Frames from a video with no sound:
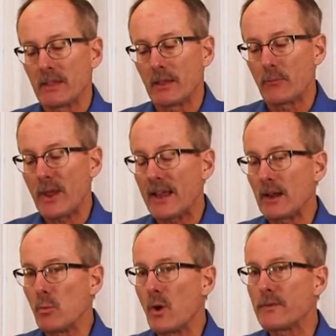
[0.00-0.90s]
if we had
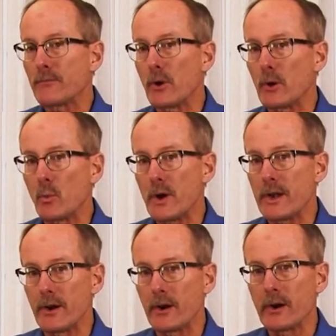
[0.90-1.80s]
a 1-foot
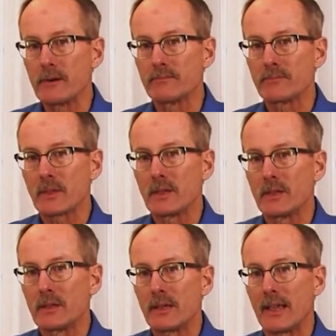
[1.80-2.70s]
weir
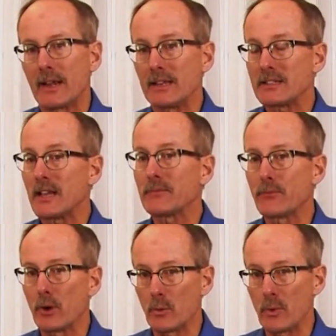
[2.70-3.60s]
and a
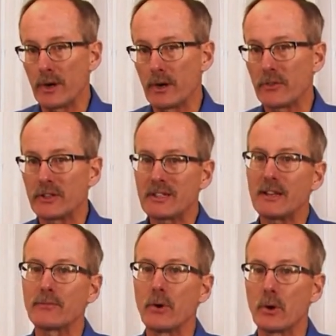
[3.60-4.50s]
10-foot weir, the
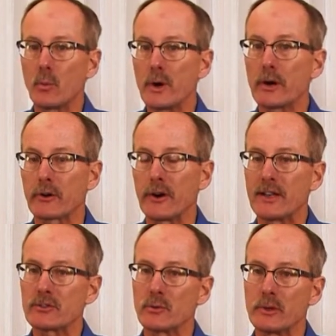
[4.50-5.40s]
10-foot weir
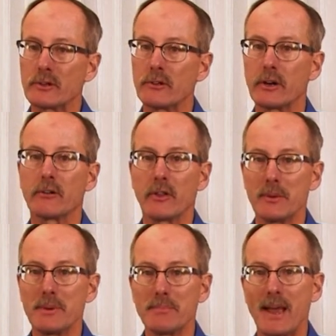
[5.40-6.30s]
crest would
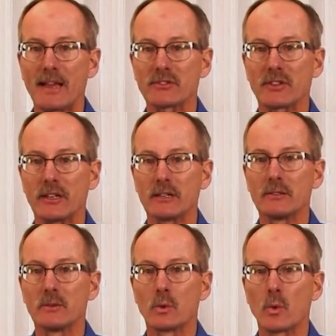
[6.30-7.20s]
clearly be
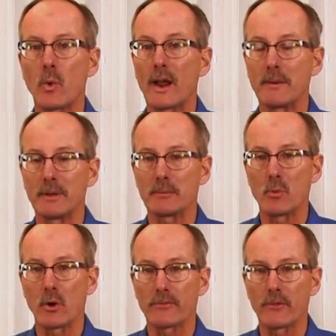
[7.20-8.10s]
passing quite a bit
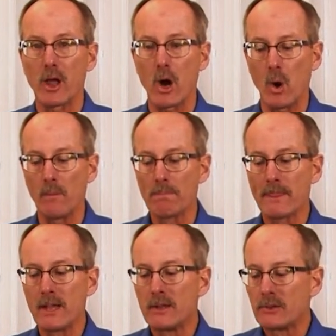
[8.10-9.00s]
more flow.
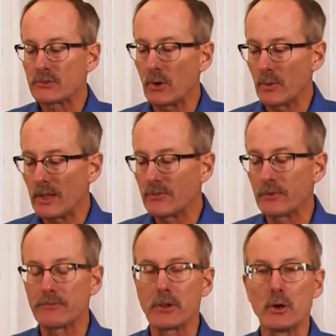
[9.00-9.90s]
So in
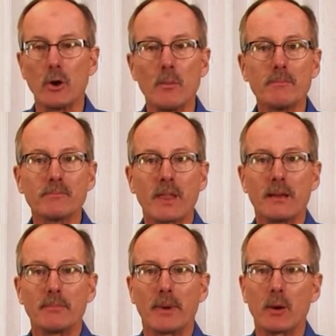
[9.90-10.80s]
the flume,
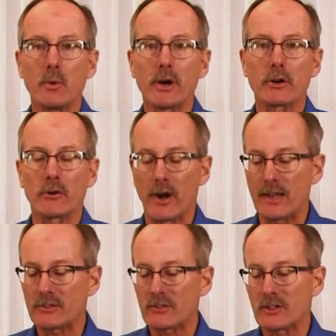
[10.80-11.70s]
my weir
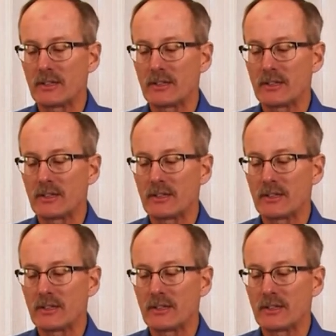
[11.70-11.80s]
crest